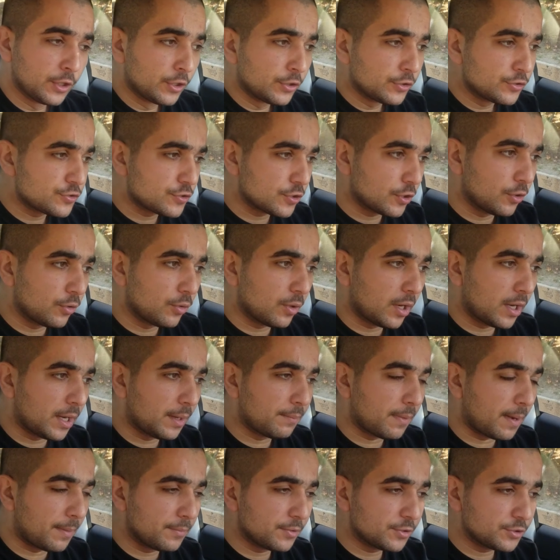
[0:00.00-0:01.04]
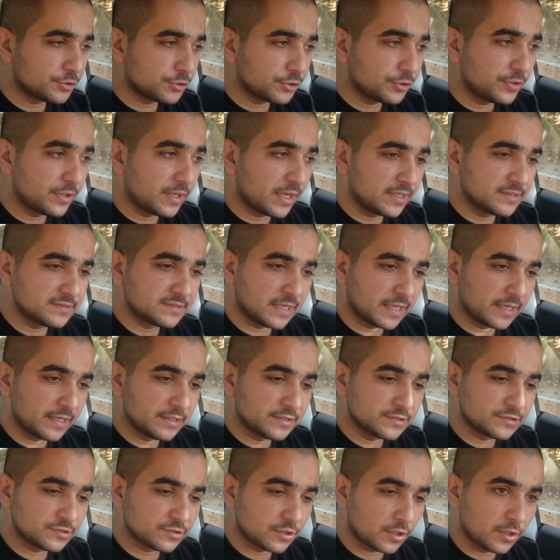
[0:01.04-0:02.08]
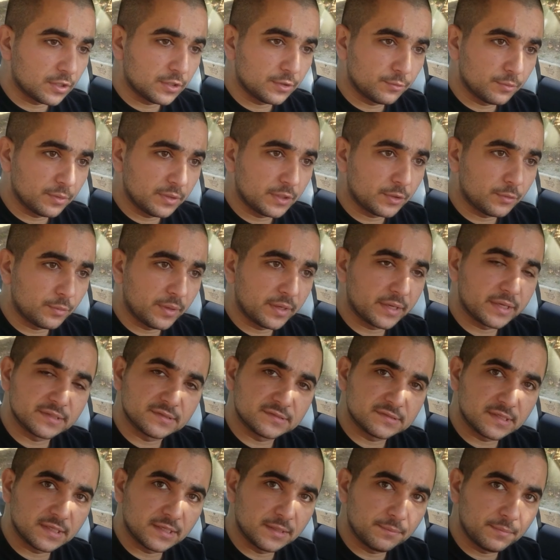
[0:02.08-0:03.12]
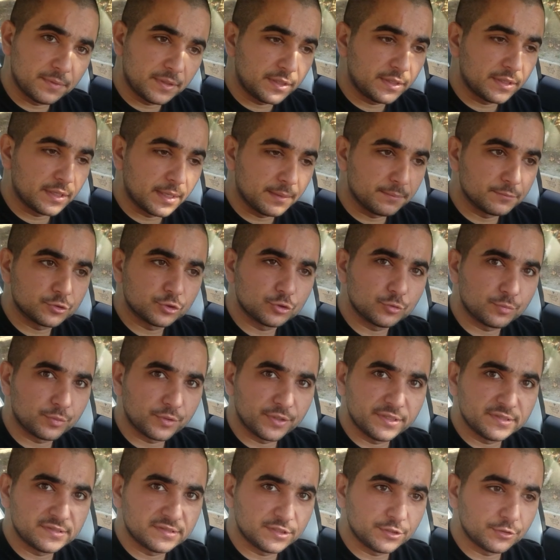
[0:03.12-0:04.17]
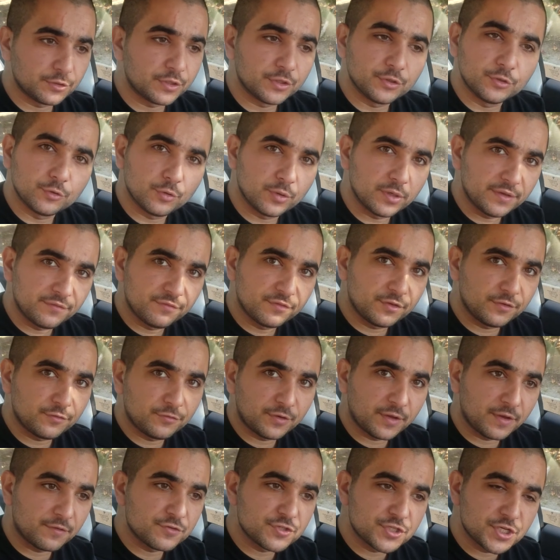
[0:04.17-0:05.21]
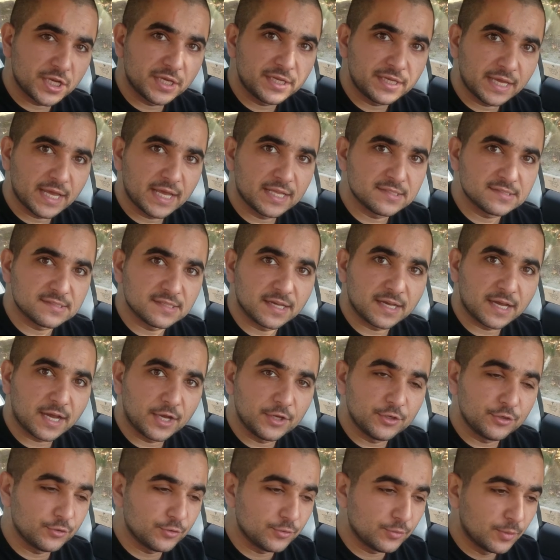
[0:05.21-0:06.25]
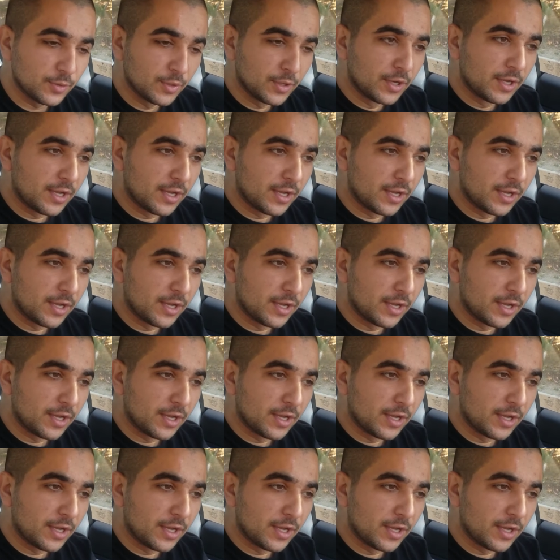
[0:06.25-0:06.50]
So I'm going to show you guys how to install it really quick. It's going to be super easy. You can do it even if you have shaky hands like I do.